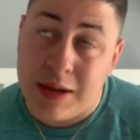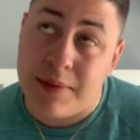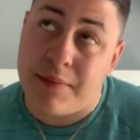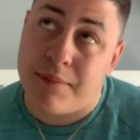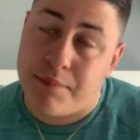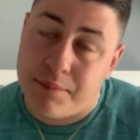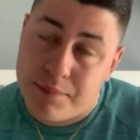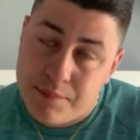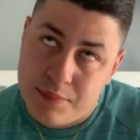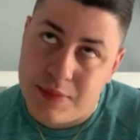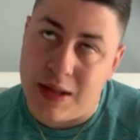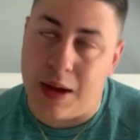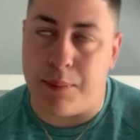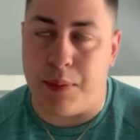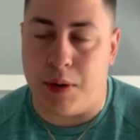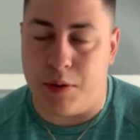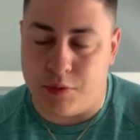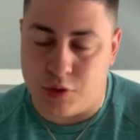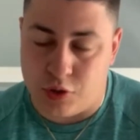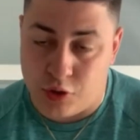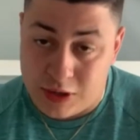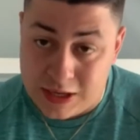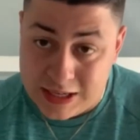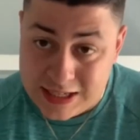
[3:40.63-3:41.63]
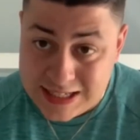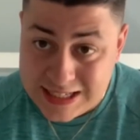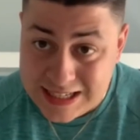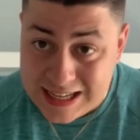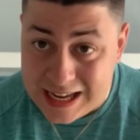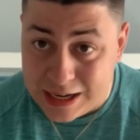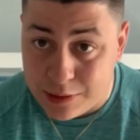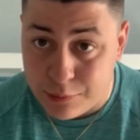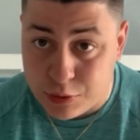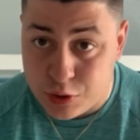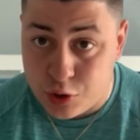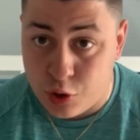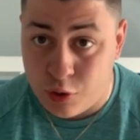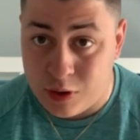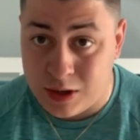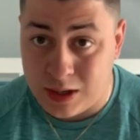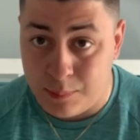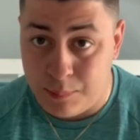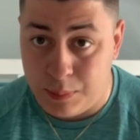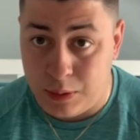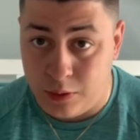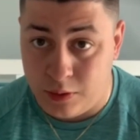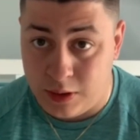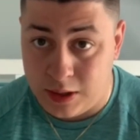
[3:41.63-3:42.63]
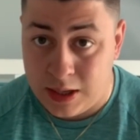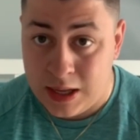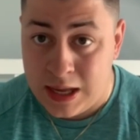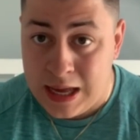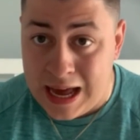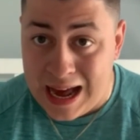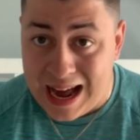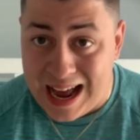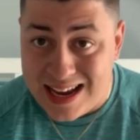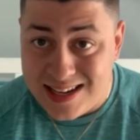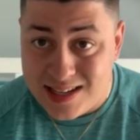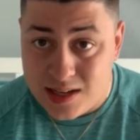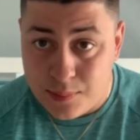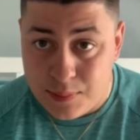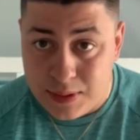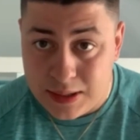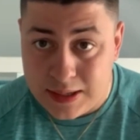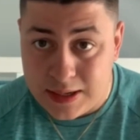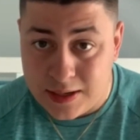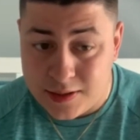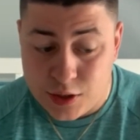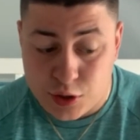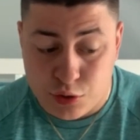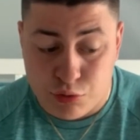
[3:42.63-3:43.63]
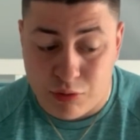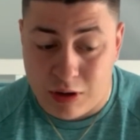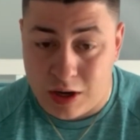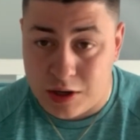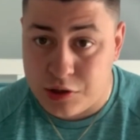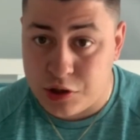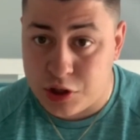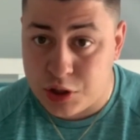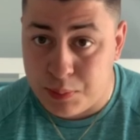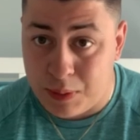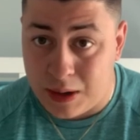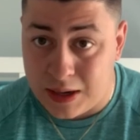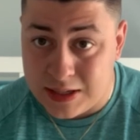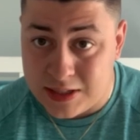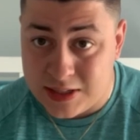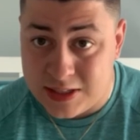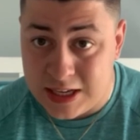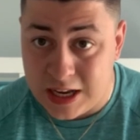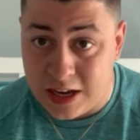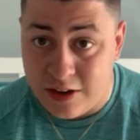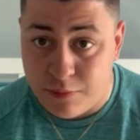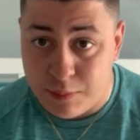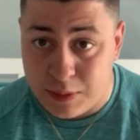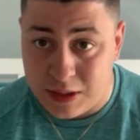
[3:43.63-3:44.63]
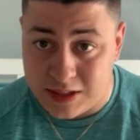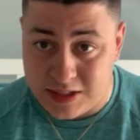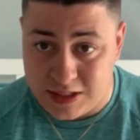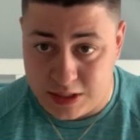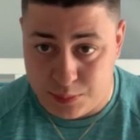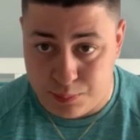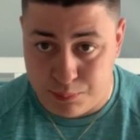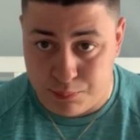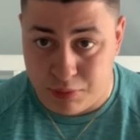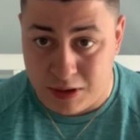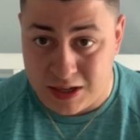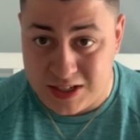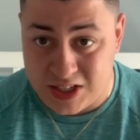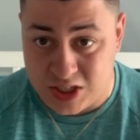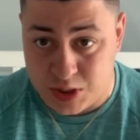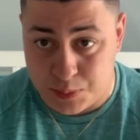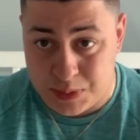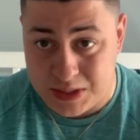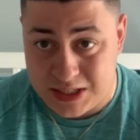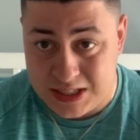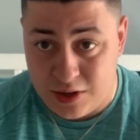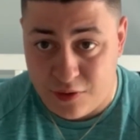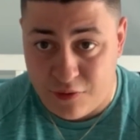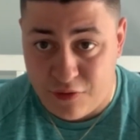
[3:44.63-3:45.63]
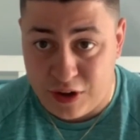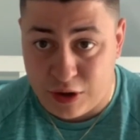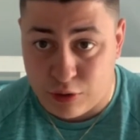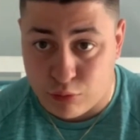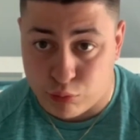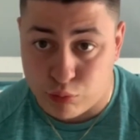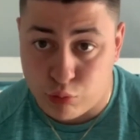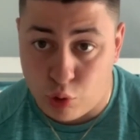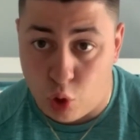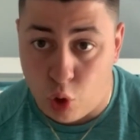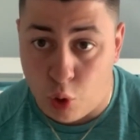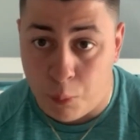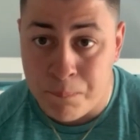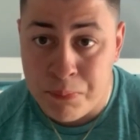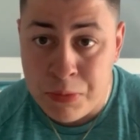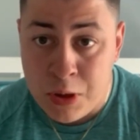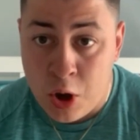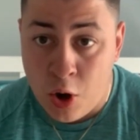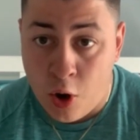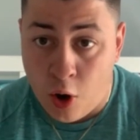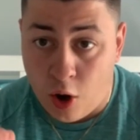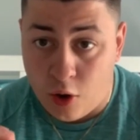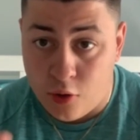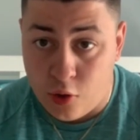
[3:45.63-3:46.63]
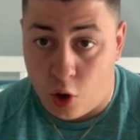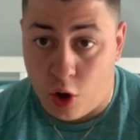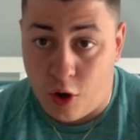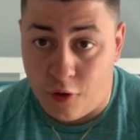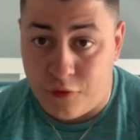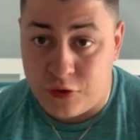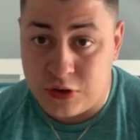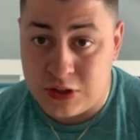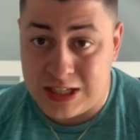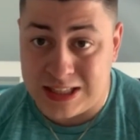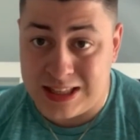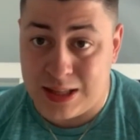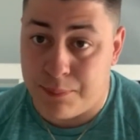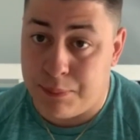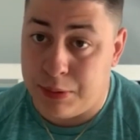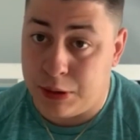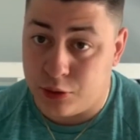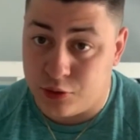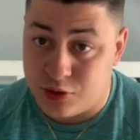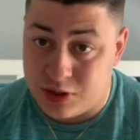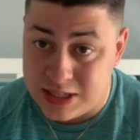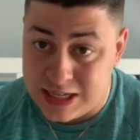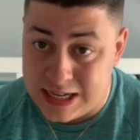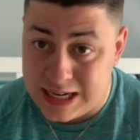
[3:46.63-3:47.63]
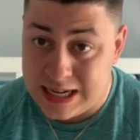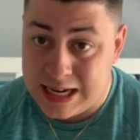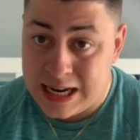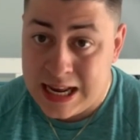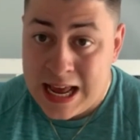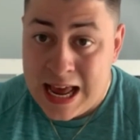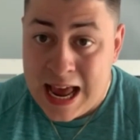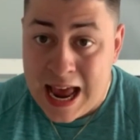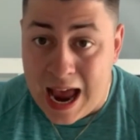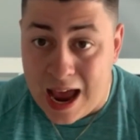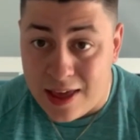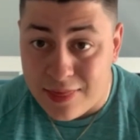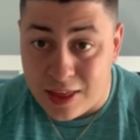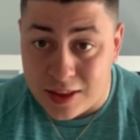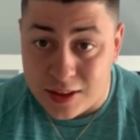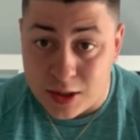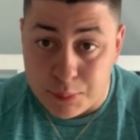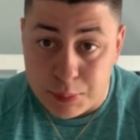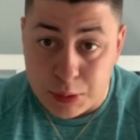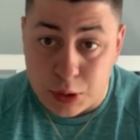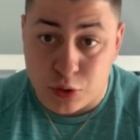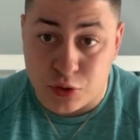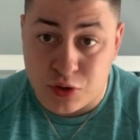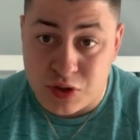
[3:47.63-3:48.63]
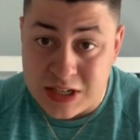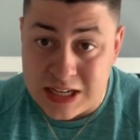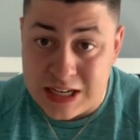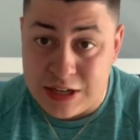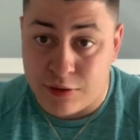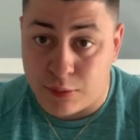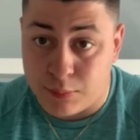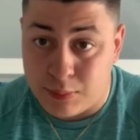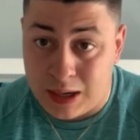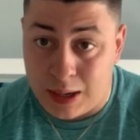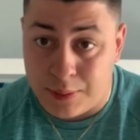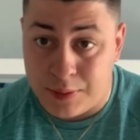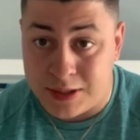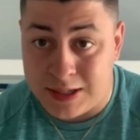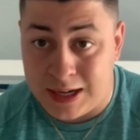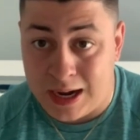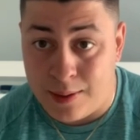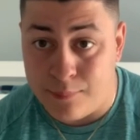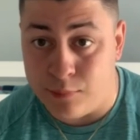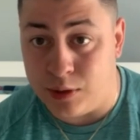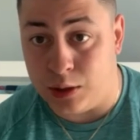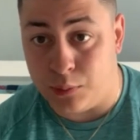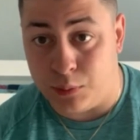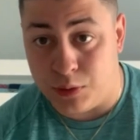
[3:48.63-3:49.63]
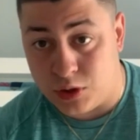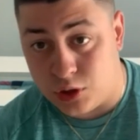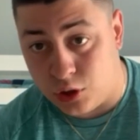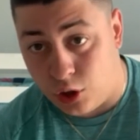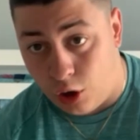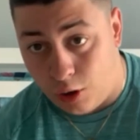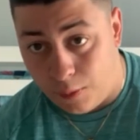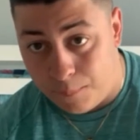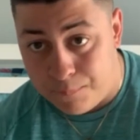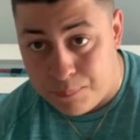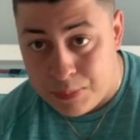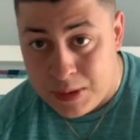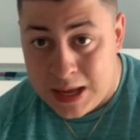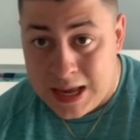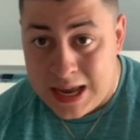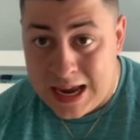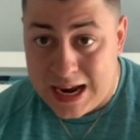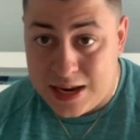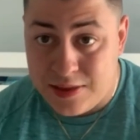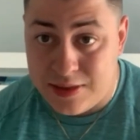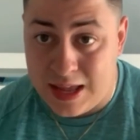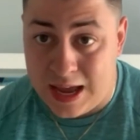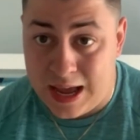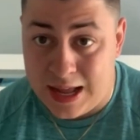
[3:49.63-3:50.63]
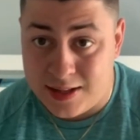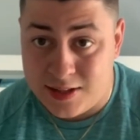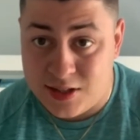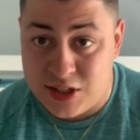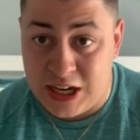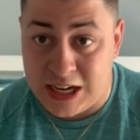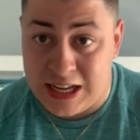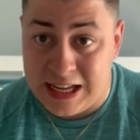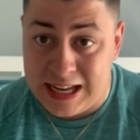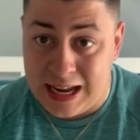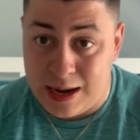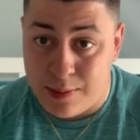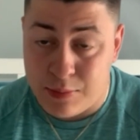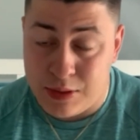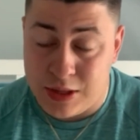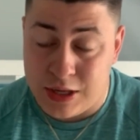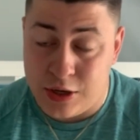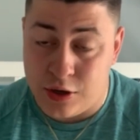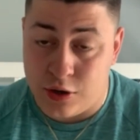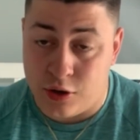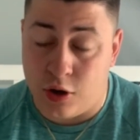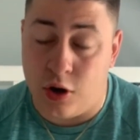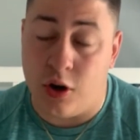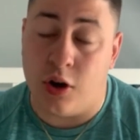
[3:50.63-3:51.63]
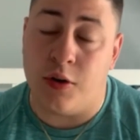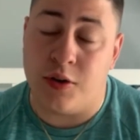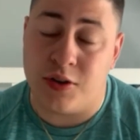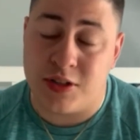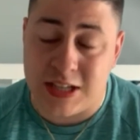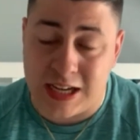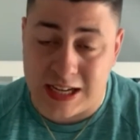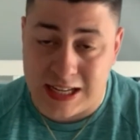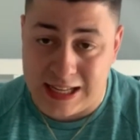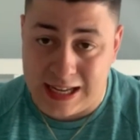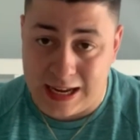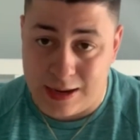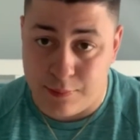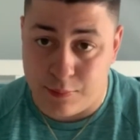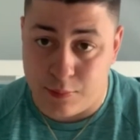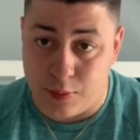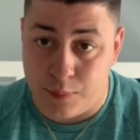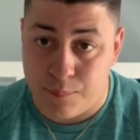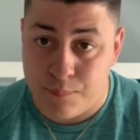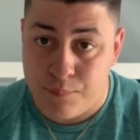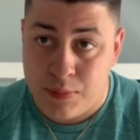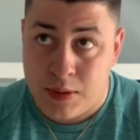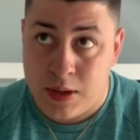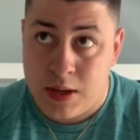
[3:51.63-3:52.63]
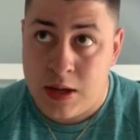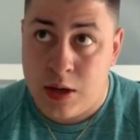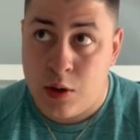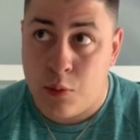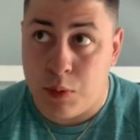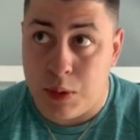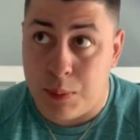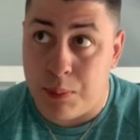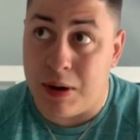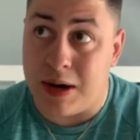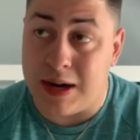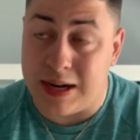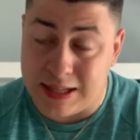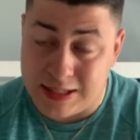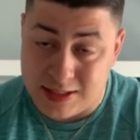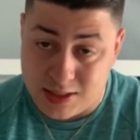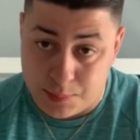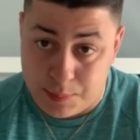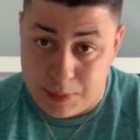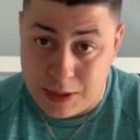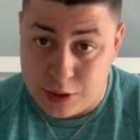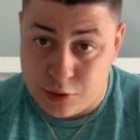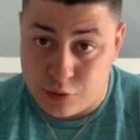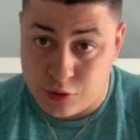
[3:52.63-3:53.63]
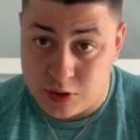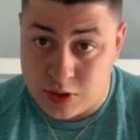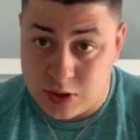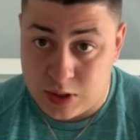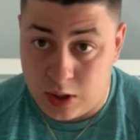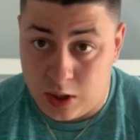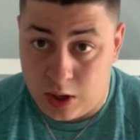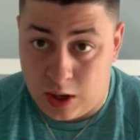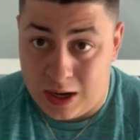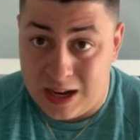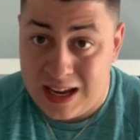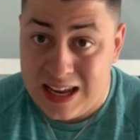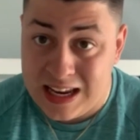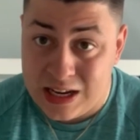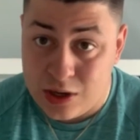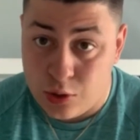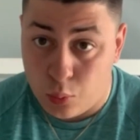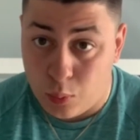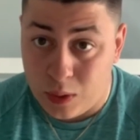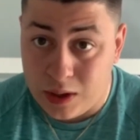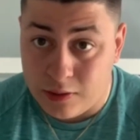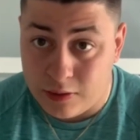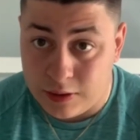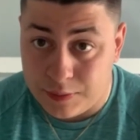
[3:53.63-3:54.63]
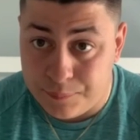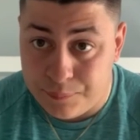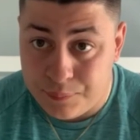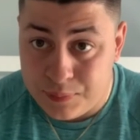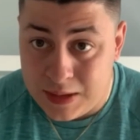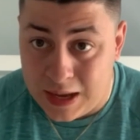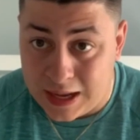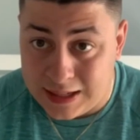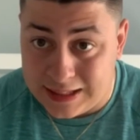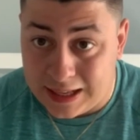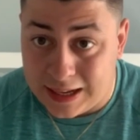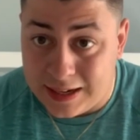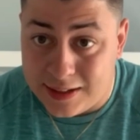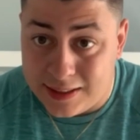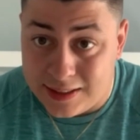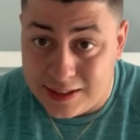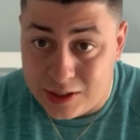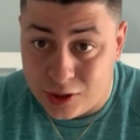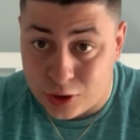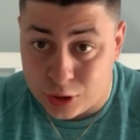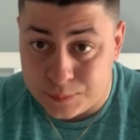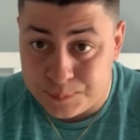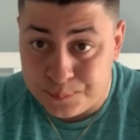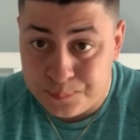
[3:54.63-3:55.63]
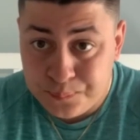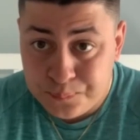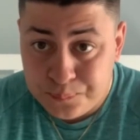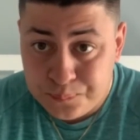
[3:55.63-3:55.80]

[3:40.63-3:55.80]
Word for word: not punt return, his kick returning ability. Isaiah McKenzie's roster spot is safe because he plays a specific role on the offense that the Bills need and that the Bills need from time to time, like we saw in that second game of the year, or second game we played against the Patriots uh, in New England at the end of the year.